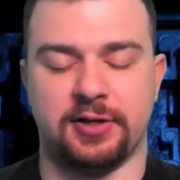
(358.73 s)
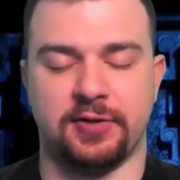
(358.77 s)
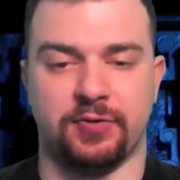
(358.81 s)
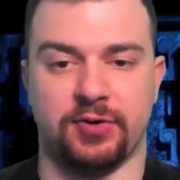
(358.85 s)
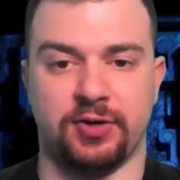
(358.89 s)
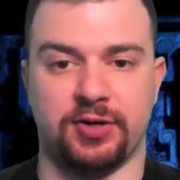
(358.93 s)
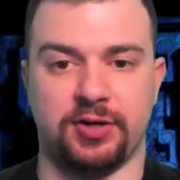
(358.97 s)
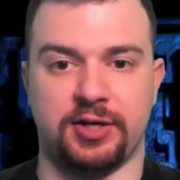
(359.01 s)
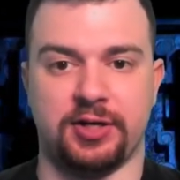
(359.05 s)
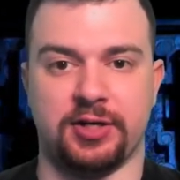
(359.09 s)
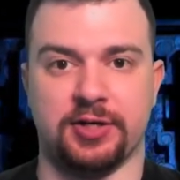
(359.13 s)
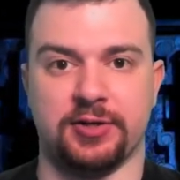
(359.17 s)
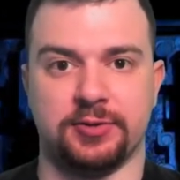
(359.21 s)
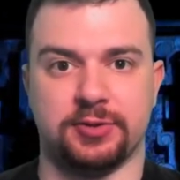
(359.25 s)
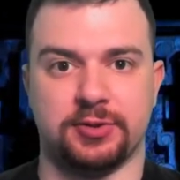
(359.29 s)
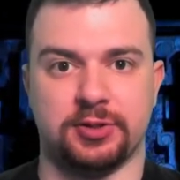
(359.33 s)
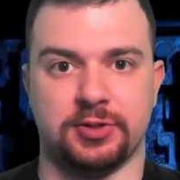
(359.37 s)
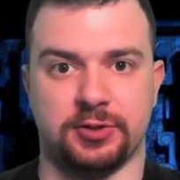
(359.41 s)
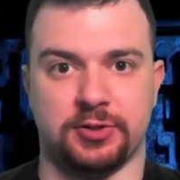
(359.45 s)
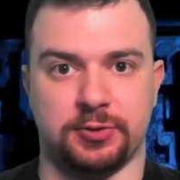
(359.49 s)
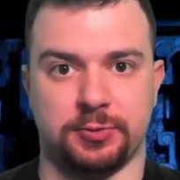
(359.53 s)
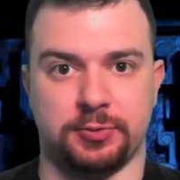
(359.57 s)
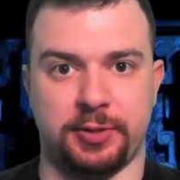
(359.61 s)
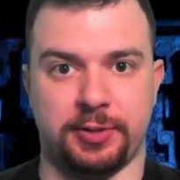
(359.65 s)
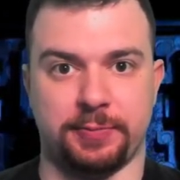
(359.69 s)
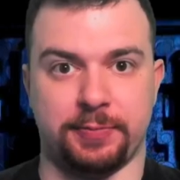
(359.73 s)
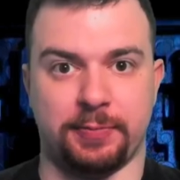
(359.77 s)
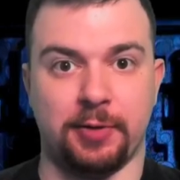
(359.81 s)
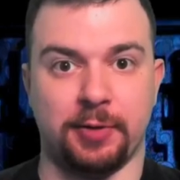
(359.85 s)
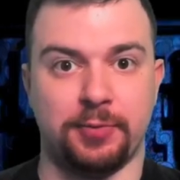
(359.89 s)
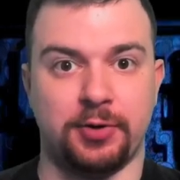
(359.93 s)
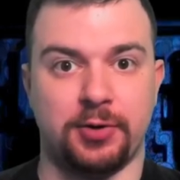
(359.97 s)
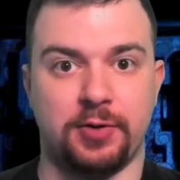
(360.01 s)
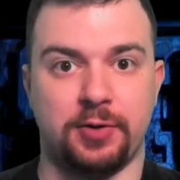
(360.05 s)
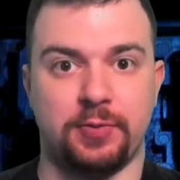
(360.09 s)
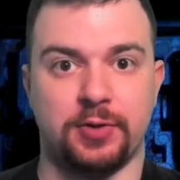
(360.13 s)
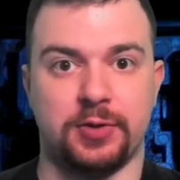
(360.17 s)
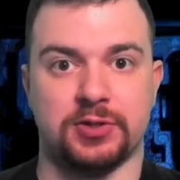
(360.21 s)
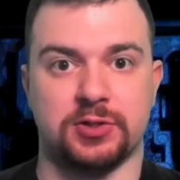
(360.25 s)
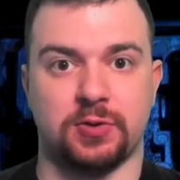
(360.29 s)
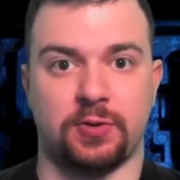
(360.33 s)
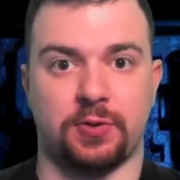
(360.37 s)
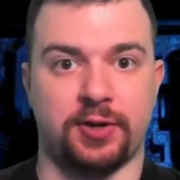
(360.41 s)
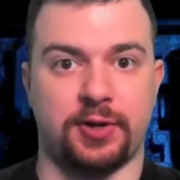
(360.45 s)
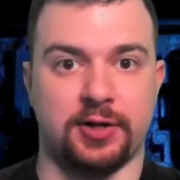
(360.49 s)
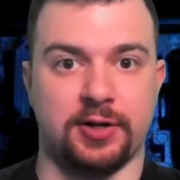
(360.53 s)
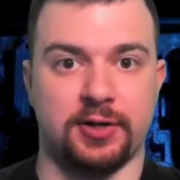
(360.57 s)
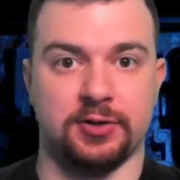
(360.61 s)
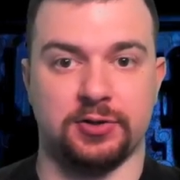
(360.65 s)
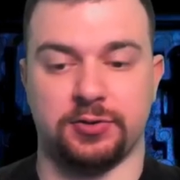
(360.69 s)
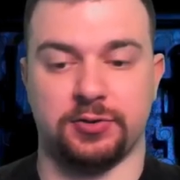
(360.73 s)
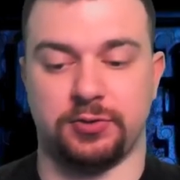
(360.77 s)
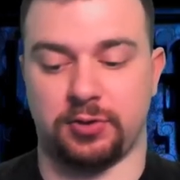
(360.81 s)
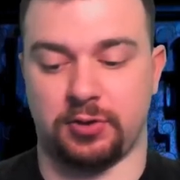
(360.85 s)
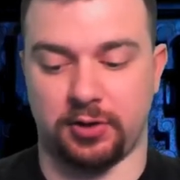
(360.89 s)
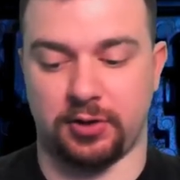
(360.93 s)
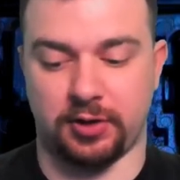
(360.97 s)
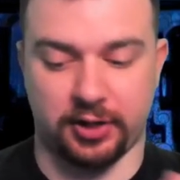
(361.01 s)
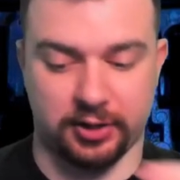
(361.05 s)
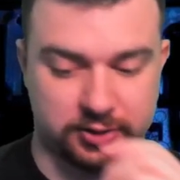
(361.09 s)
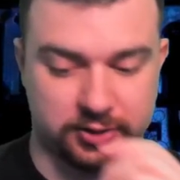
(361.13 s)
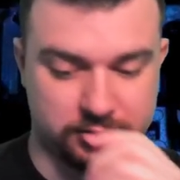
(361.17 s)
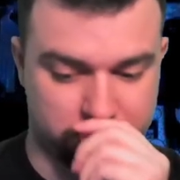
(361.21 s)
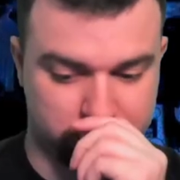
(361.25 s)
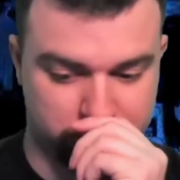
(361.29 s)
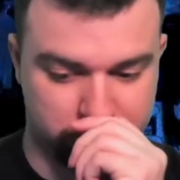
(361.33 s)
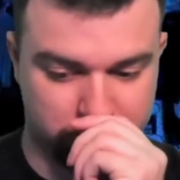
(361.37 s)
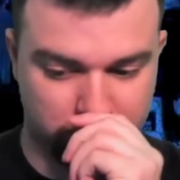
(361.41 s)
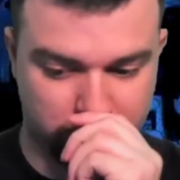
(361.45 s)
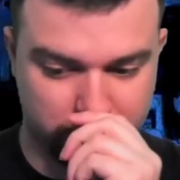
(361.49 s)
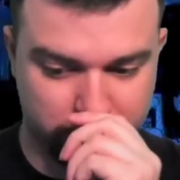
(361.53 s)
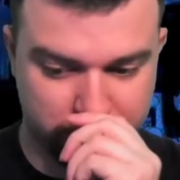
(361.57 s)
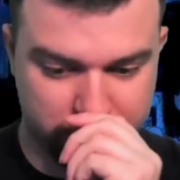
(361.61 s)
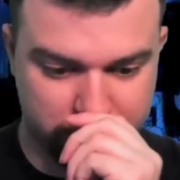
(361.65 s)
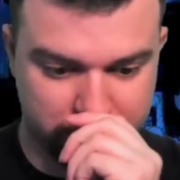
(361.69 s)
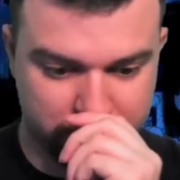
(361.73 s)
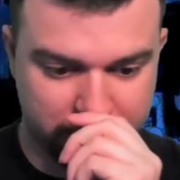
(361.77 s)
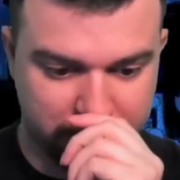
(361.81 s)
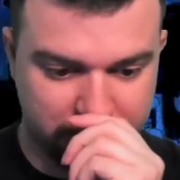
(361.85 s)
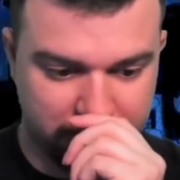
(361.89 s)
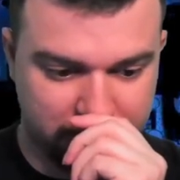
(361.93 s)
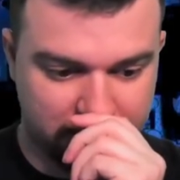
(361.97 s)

If we need it to be permanent, we store that into our actual storage,